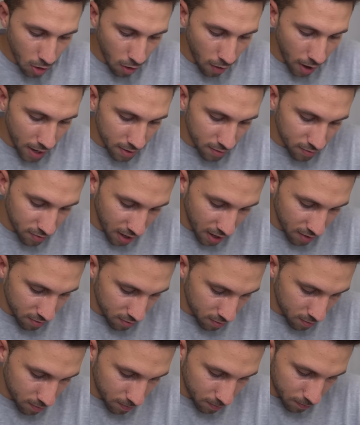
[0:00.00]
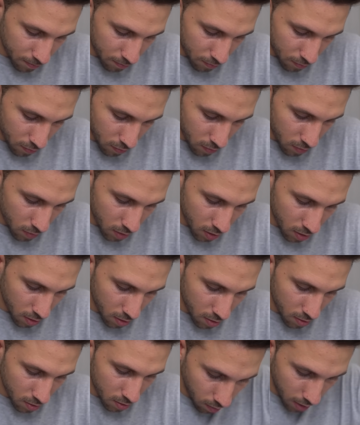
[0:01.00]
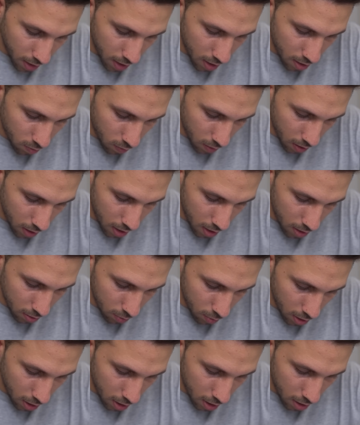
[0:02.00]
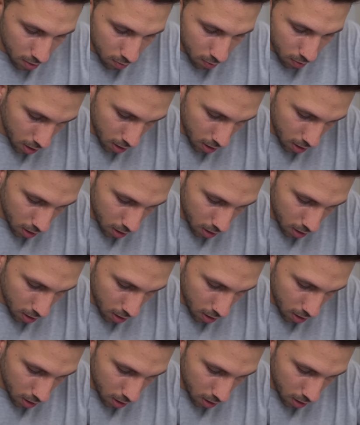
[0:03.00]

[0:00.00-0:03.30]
Alright, five. twenty-eight, twenty-eight, twenty-eight,